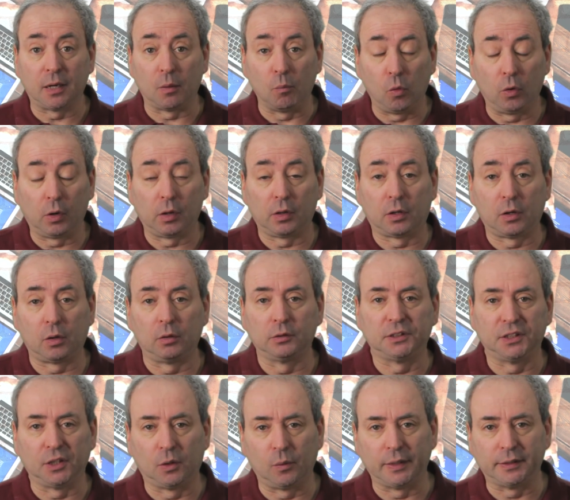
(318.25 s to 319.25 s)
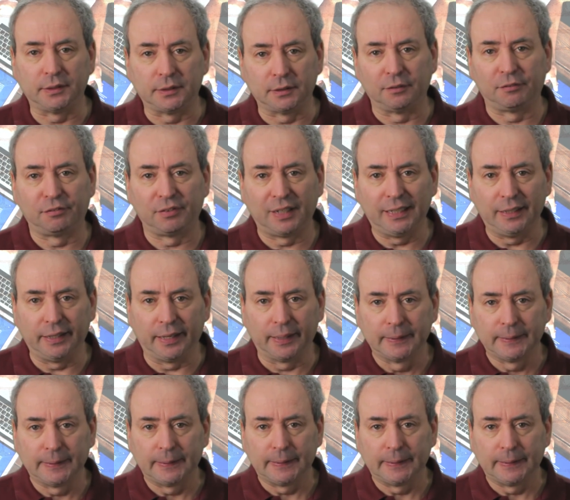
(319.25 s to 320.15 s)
And what are the consequences of failure?